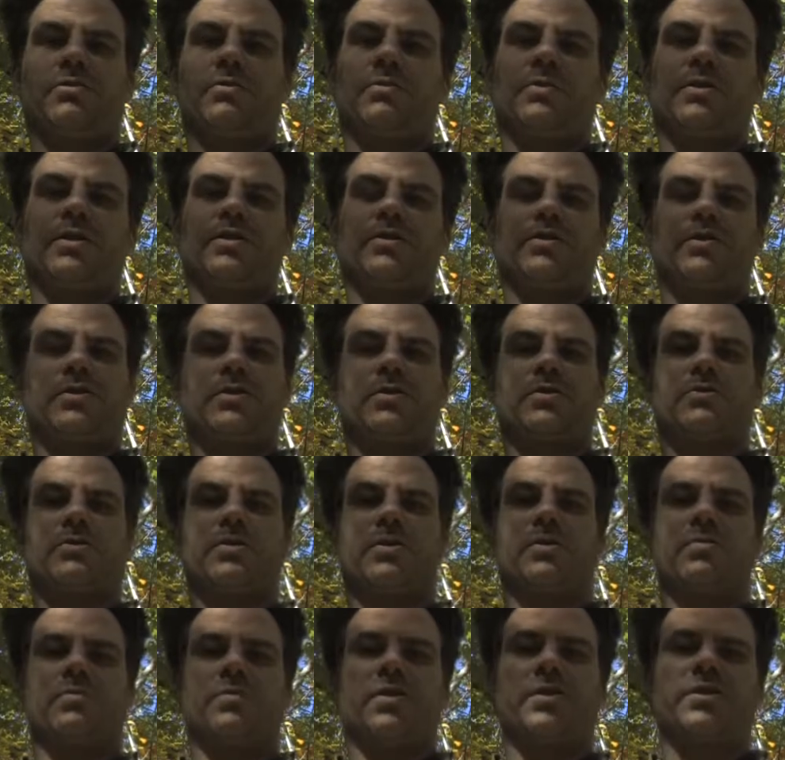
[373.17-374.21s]
or will they just go
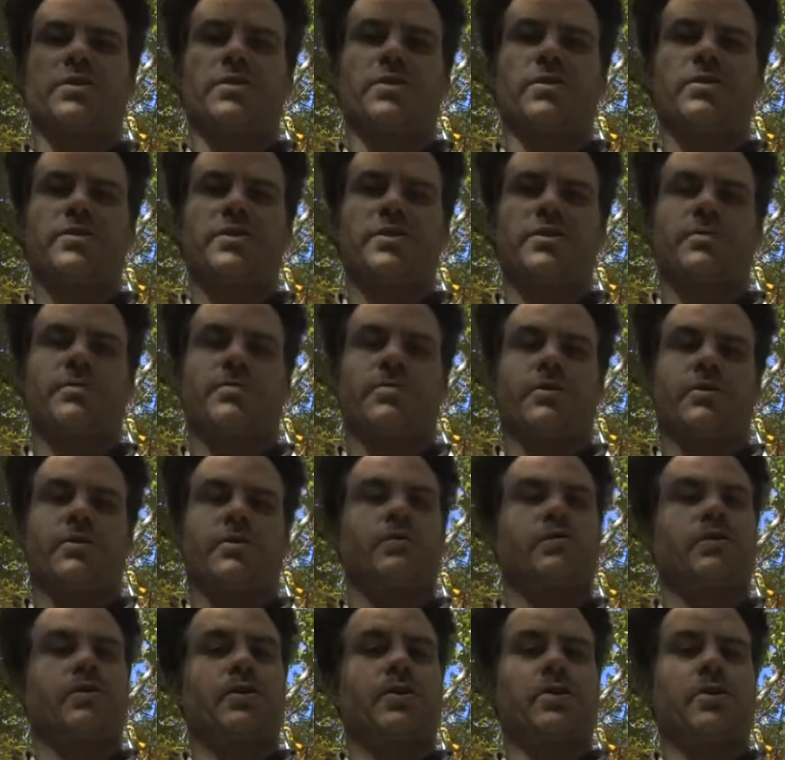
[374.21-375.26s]
someplace else in the
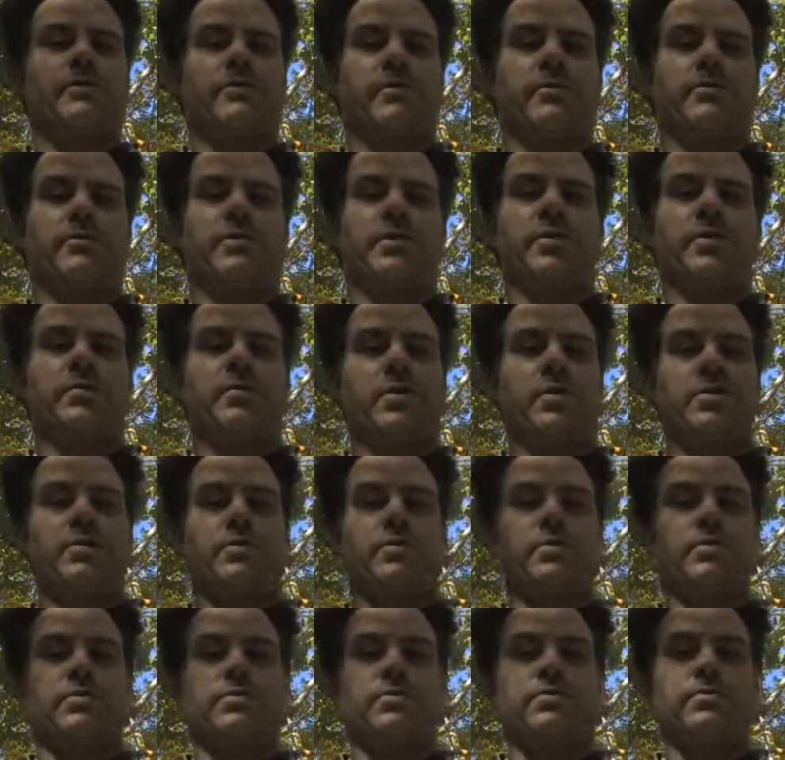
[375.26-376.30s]
park like they've already threatened
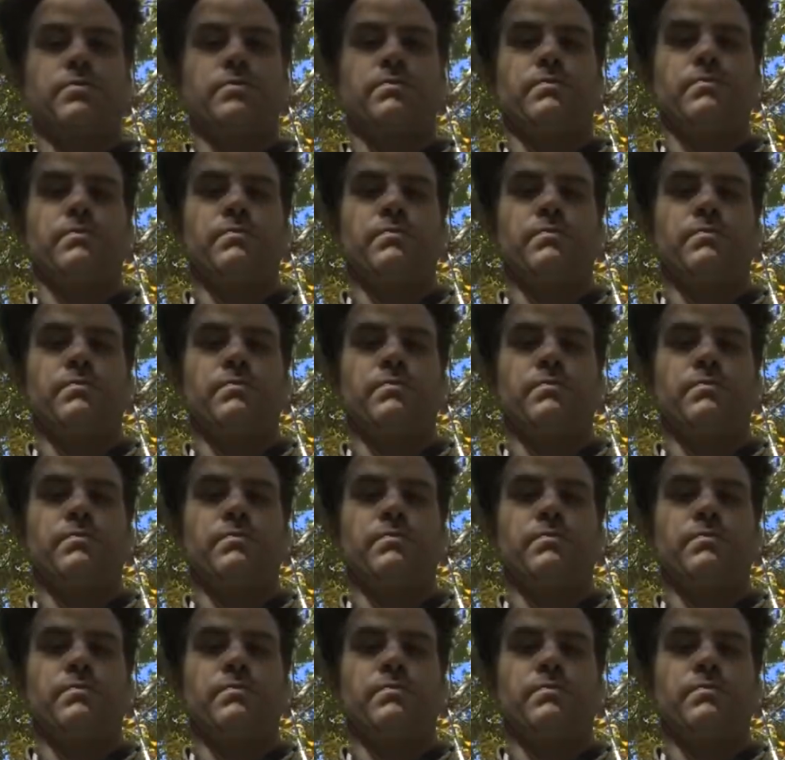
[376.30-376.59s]
to do?